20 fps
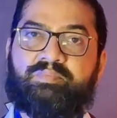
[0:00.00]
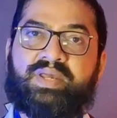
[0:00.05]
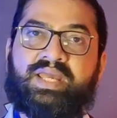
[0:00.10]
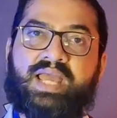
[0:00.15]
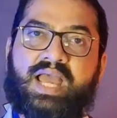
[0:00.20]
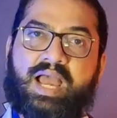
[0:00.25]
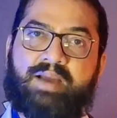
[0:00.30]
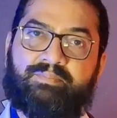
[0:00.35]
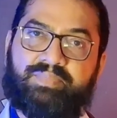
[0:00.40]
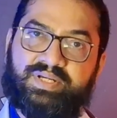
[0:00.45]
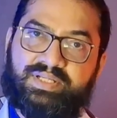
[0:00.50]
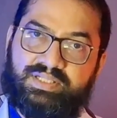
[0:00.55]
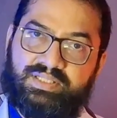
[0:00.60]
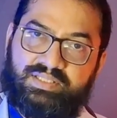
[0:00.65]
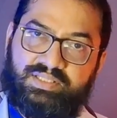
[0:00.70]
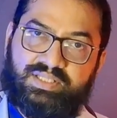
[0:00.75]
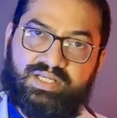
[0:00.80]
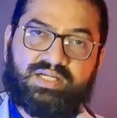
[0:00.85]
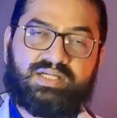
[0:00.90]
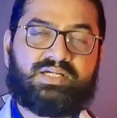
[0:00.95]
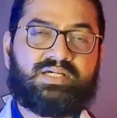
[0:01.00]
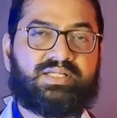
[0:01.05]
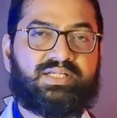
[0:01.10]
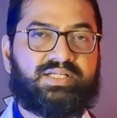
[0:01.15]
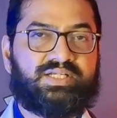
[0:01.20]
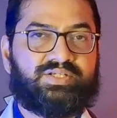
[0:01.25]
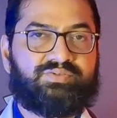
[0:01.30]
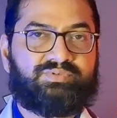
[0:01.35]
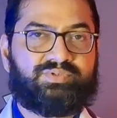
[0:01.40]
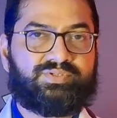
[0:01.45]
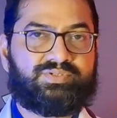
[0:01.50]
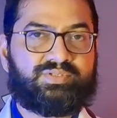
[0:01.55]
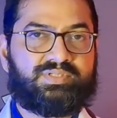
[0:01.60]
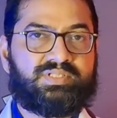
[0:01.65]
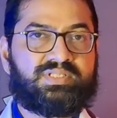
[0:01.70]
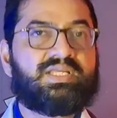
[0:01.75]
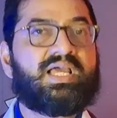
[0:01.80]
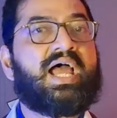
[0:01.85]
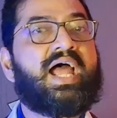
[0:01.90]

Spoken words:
may happen in younger individuals